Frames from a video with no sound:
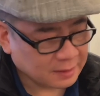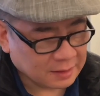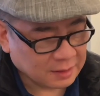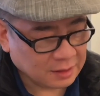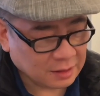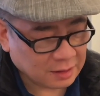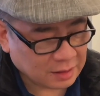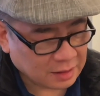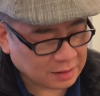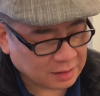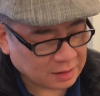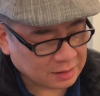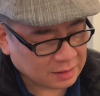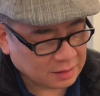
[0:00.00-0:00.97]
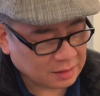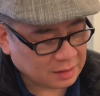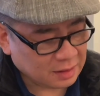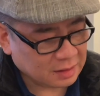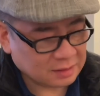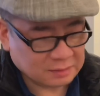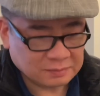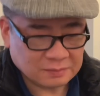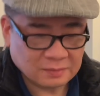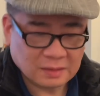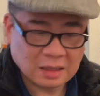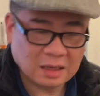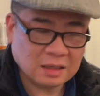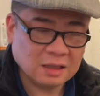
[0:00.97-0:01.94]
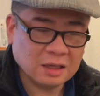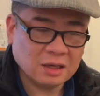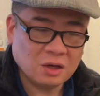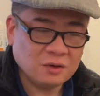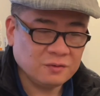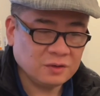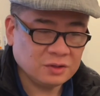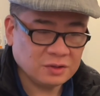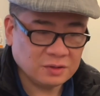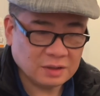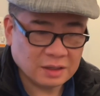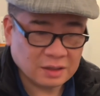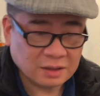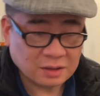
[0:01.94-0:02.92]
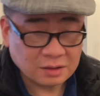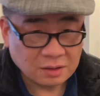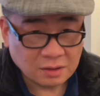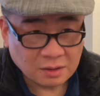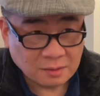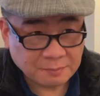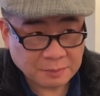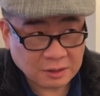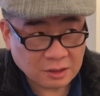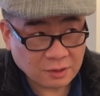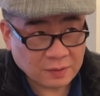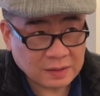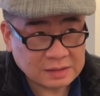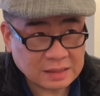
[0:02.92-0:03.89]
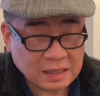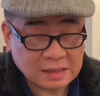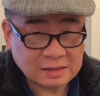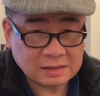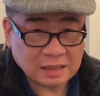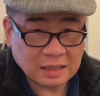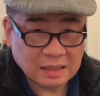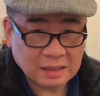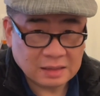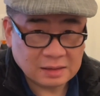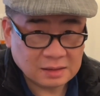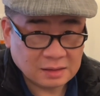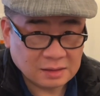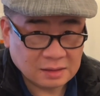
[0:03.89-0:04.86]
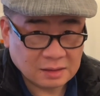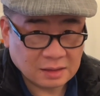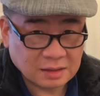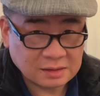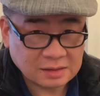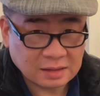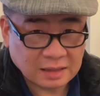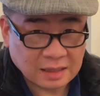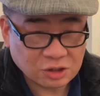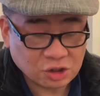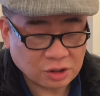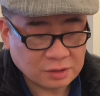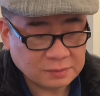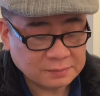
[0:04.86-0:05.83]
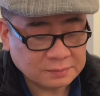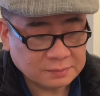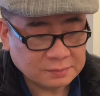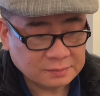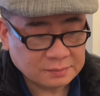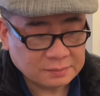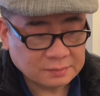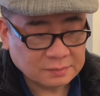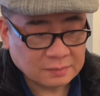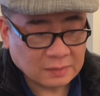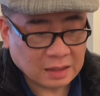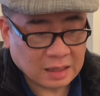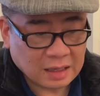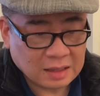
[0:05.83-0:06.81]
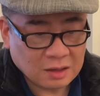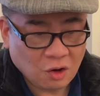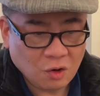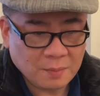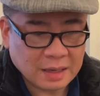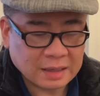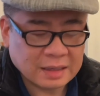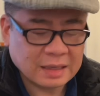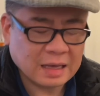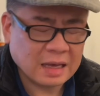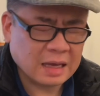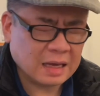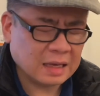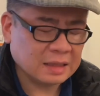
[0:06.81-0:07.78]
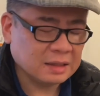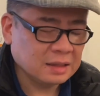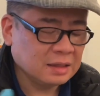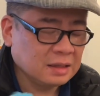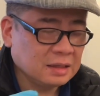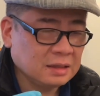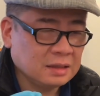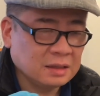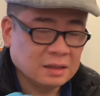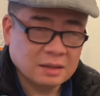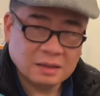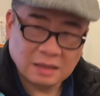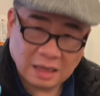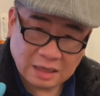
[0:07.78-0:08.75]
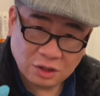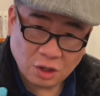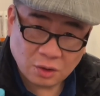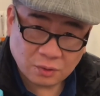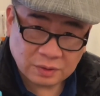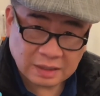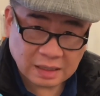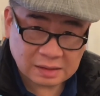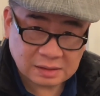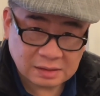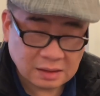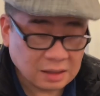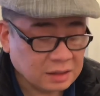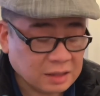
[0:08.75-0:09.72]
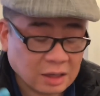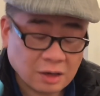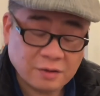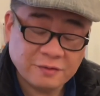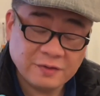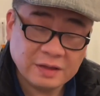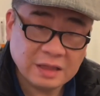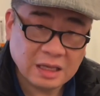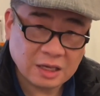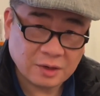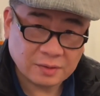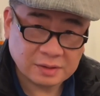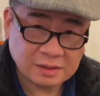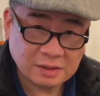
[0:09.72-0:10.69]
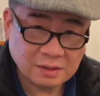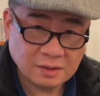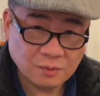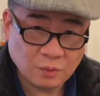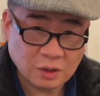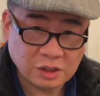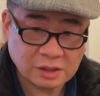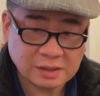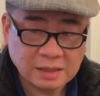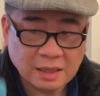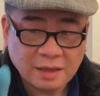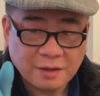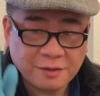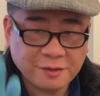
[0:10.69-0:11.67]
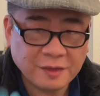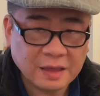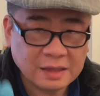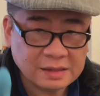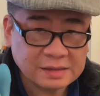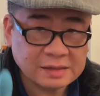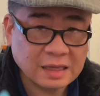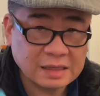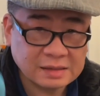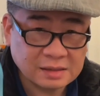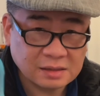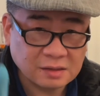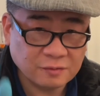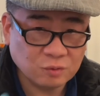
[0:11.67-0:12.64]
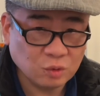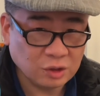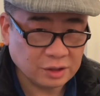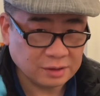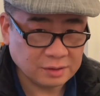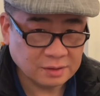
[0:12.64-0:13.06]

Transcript: and then like I click over to the POS SE selection, and oh my God, I know, yes, they are veneers, which is thin slices of wood,